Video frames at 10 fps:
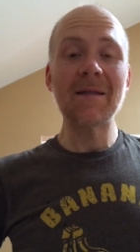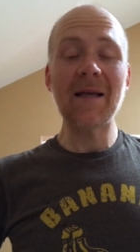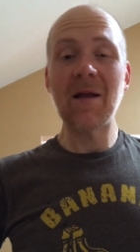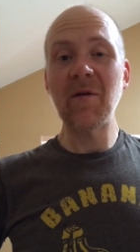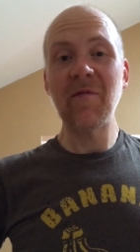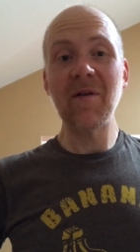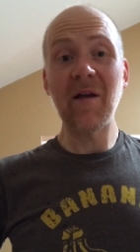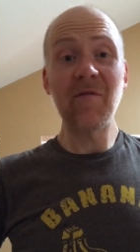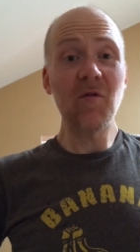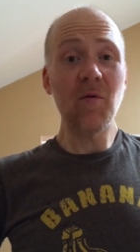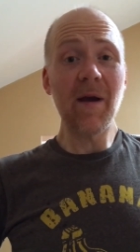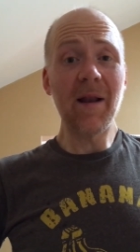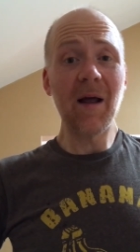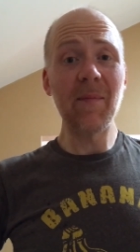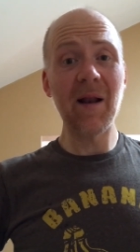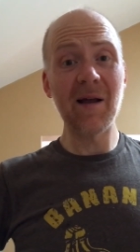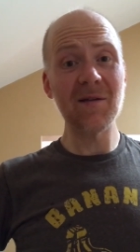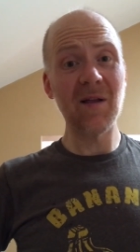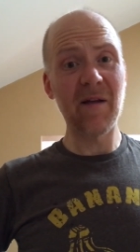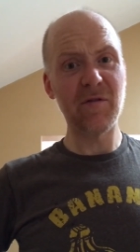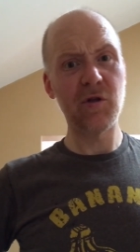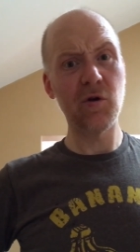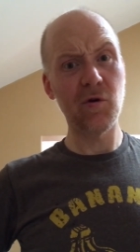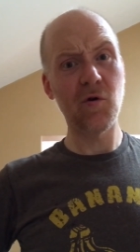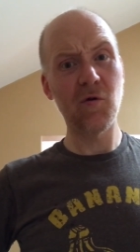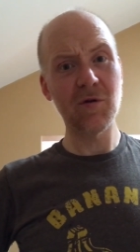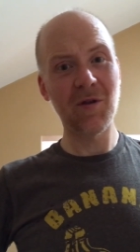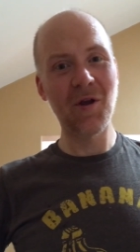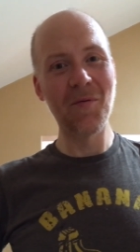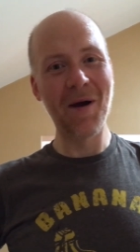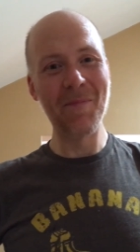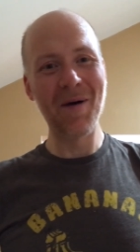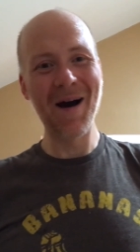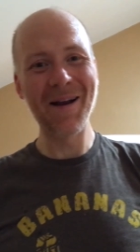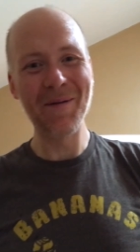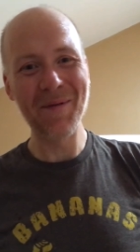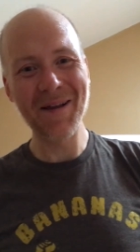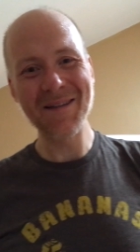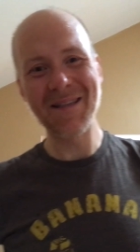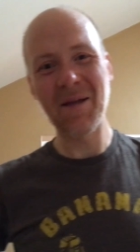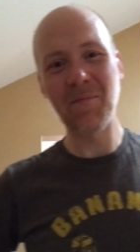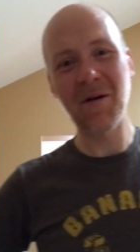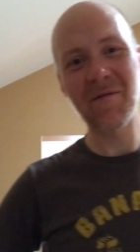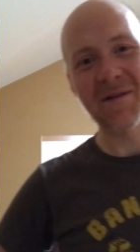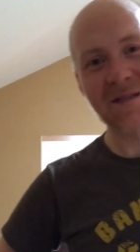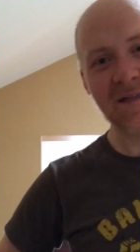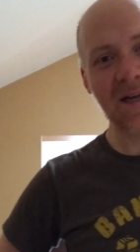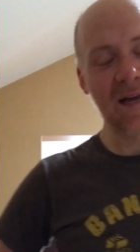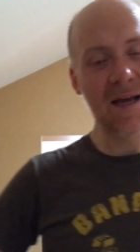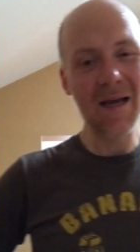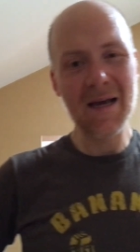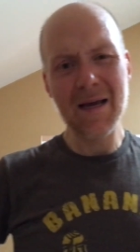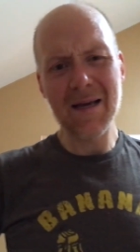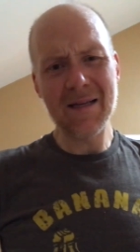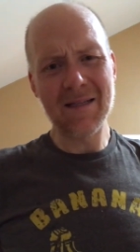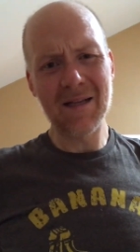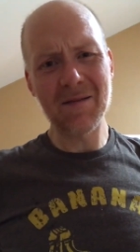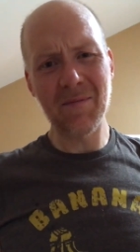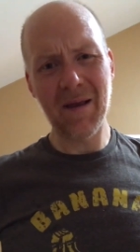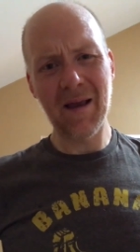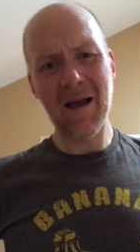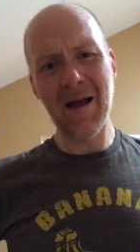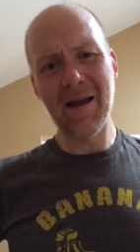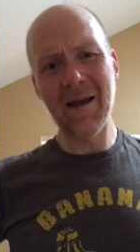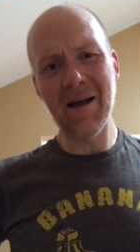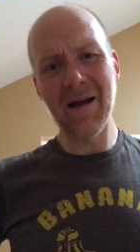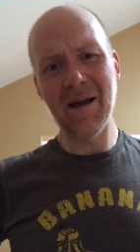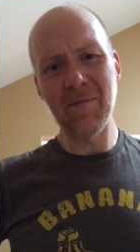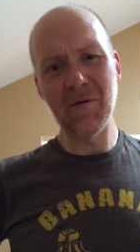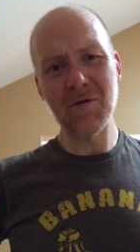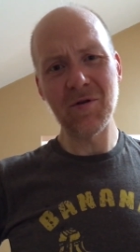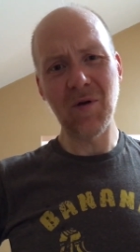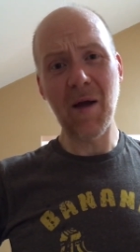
So how do I feel? I feel great. I mean, I also have sugar coursing through my body because of that breakfast. It's not something I'm used to.